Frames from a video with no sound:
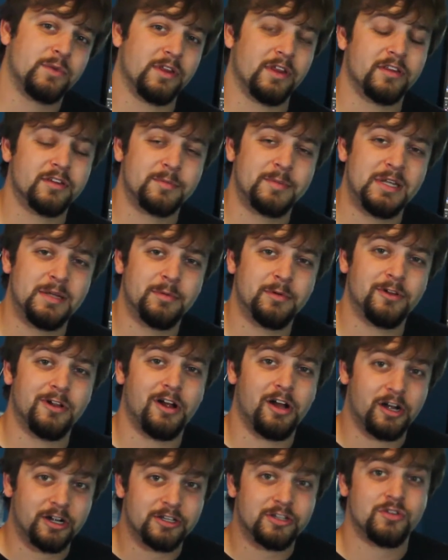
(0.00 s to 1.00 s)
with other people
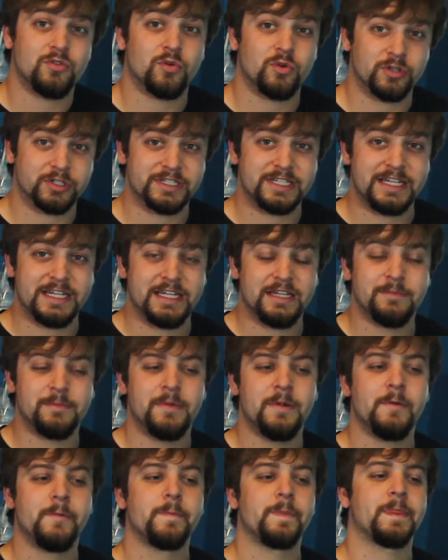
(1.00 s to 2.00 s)
on your team.